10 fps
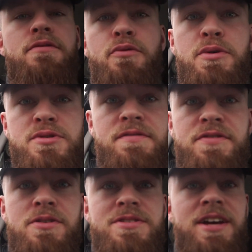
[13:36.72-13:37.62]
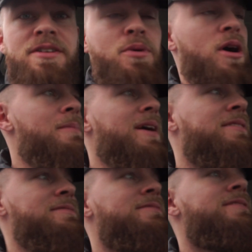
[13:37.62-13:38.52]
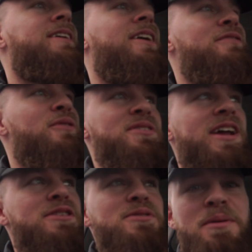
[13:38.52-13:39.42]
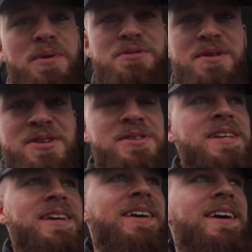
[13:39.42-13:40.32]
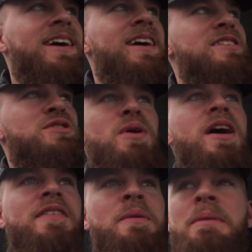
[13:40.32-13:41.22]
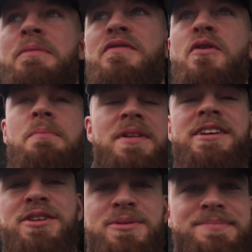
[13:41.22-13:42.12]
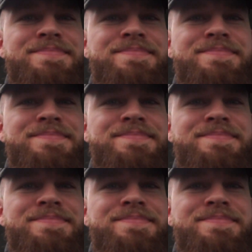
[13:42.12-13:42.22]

thought he was confused then of what I meant. I thought, they do double espressos here? I swear I've had one before, but they do.